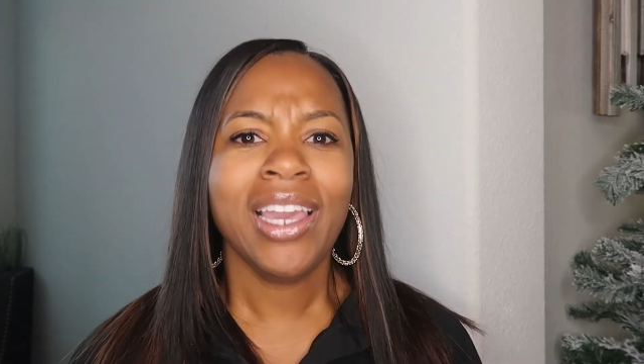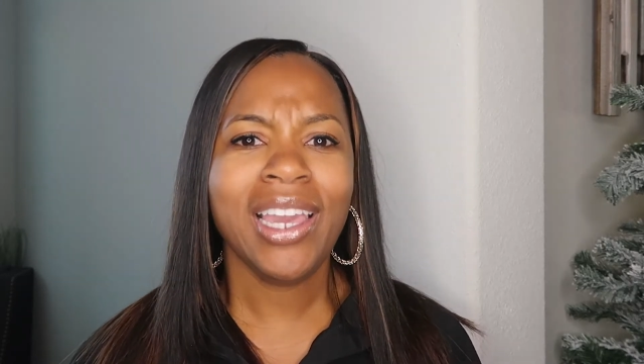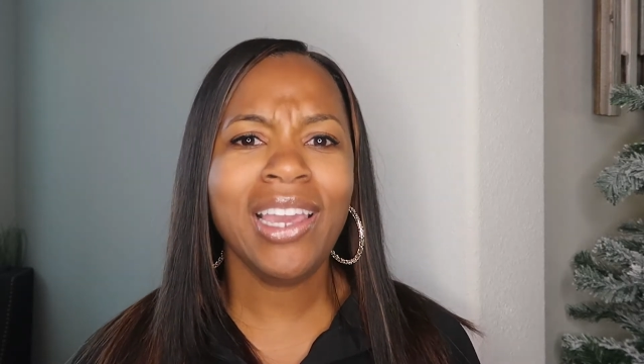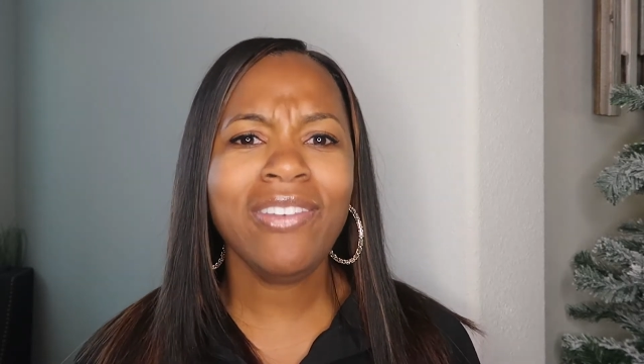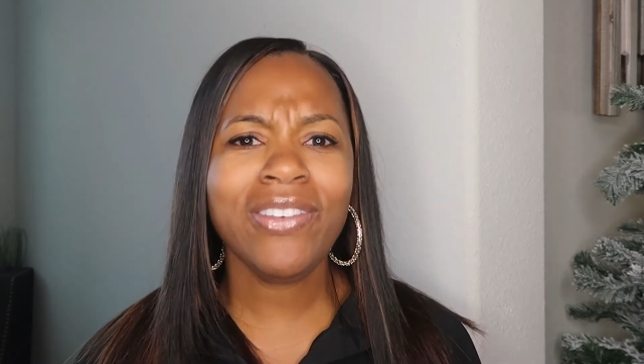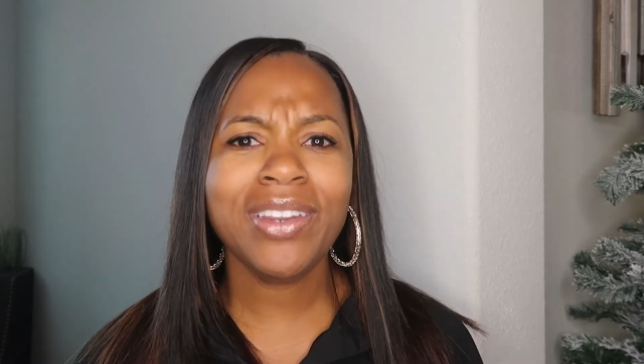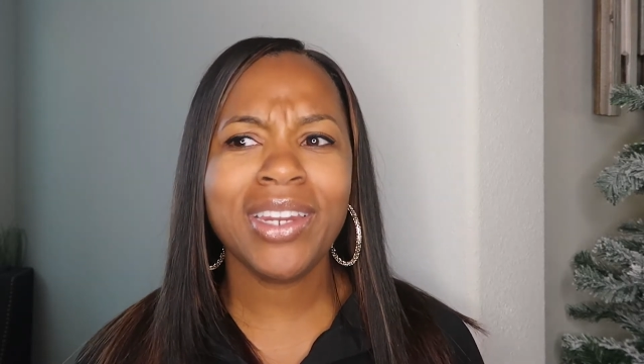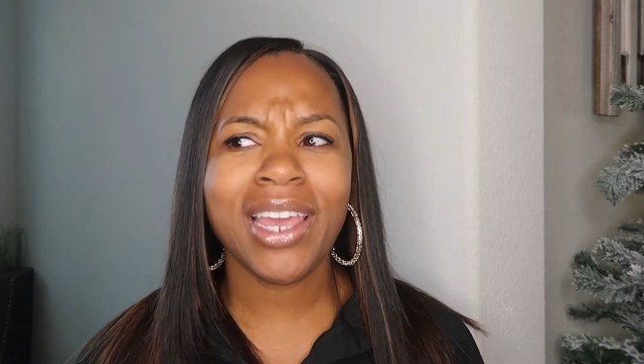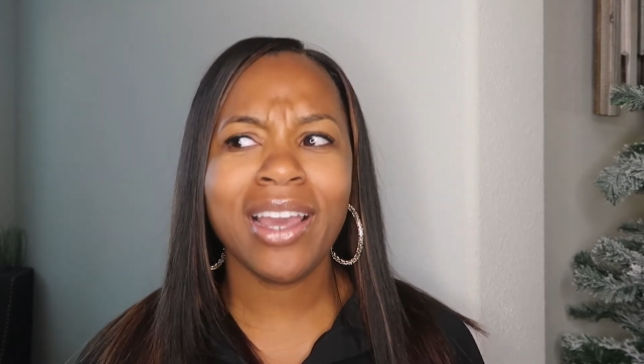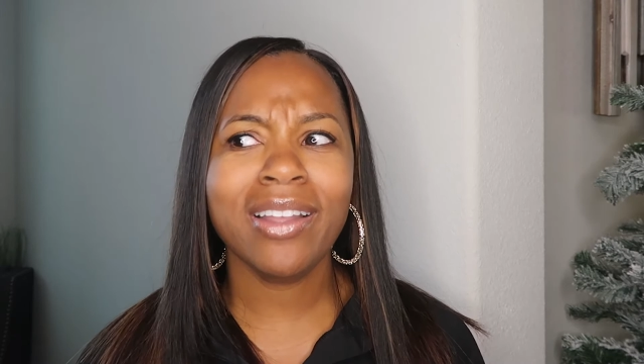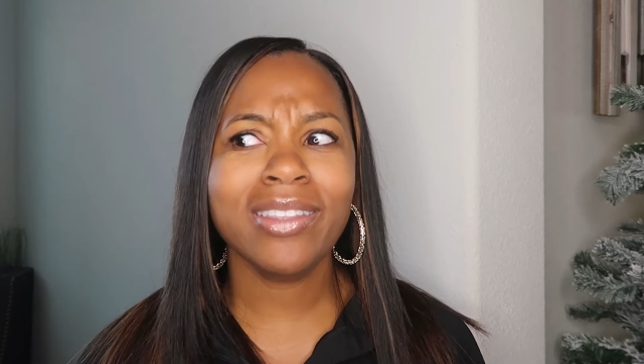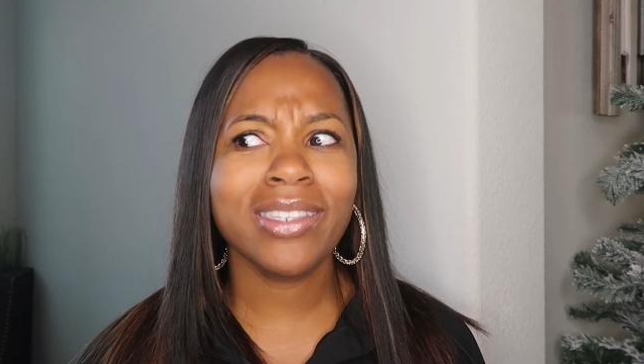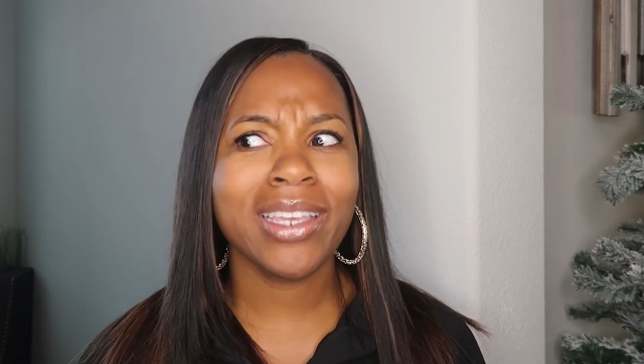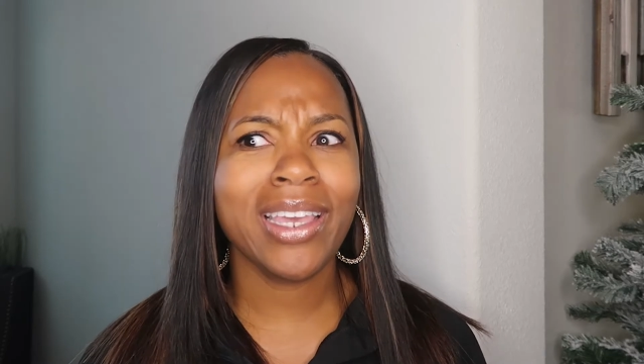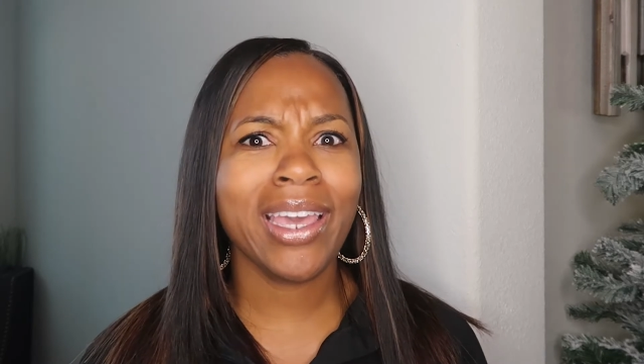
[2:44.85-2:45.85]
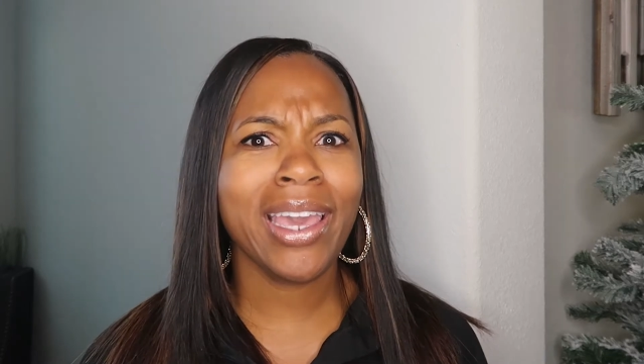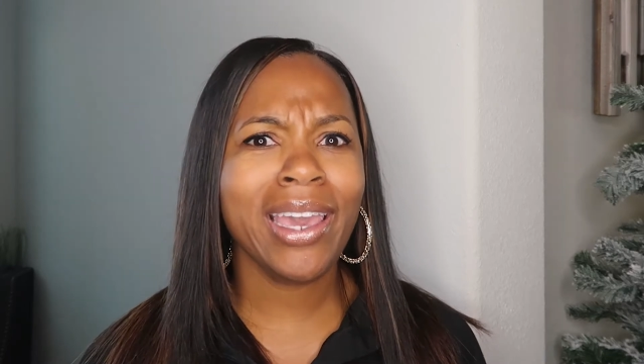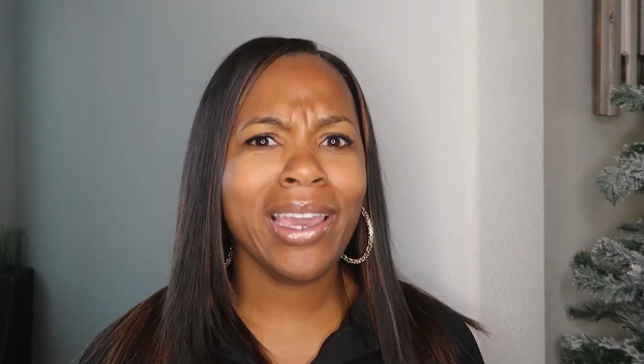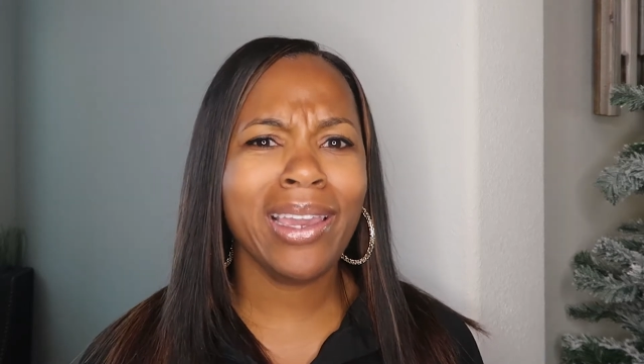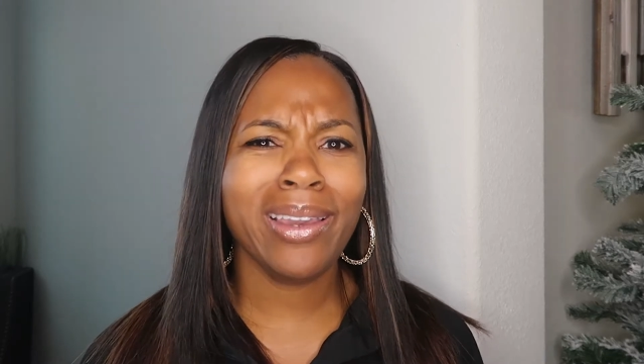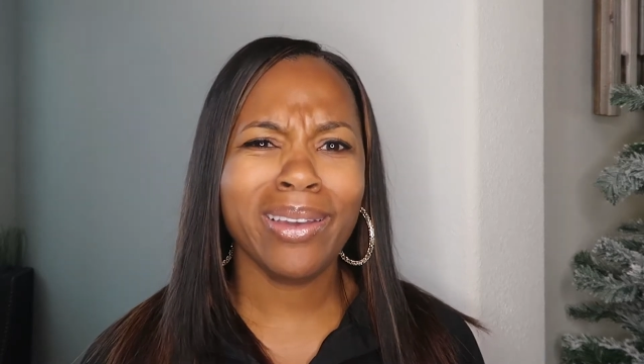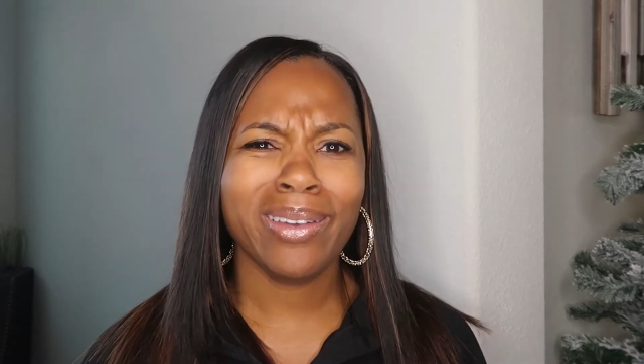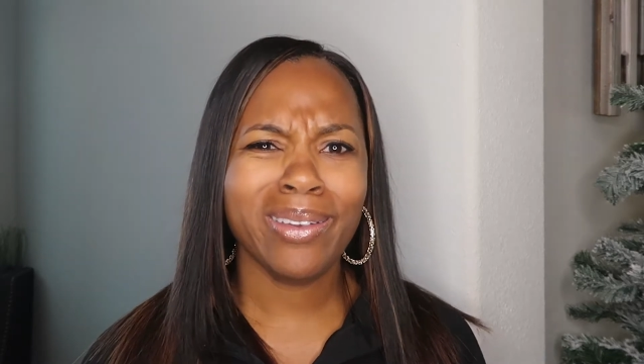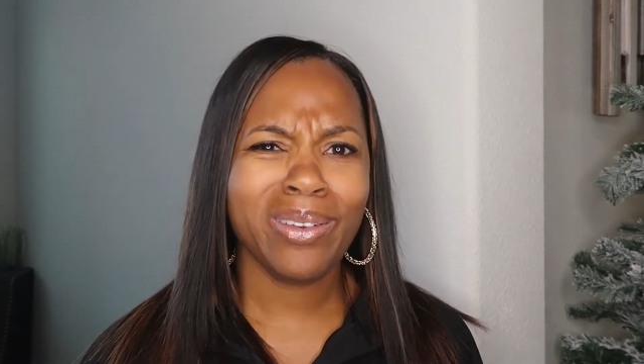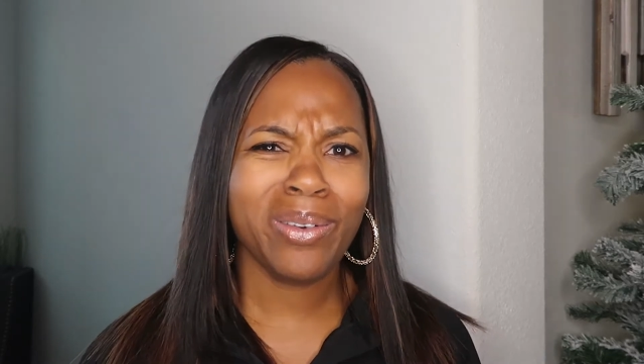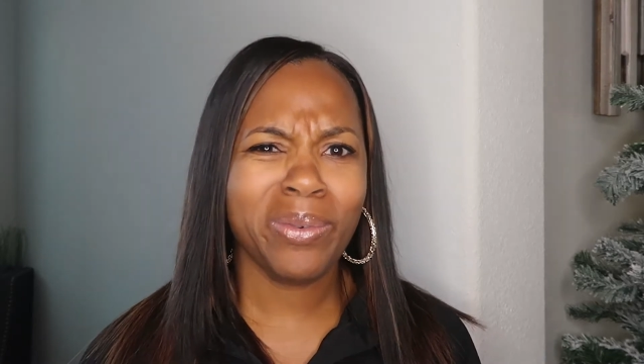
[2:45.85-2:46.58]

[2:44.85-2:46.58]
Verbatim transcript: even down to, hey,